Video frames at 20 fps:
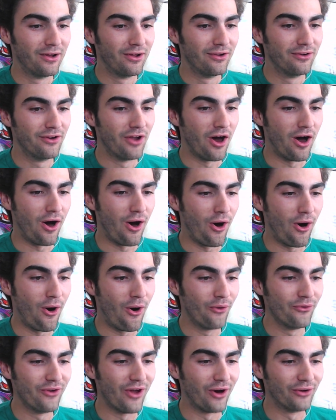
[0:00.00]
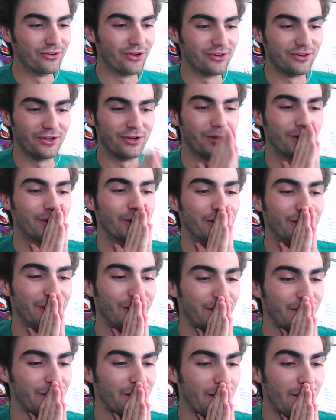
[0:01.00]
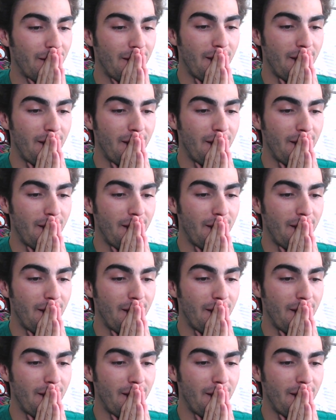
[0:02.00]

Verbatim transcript: No, no, no, no, no, no, no, no, no.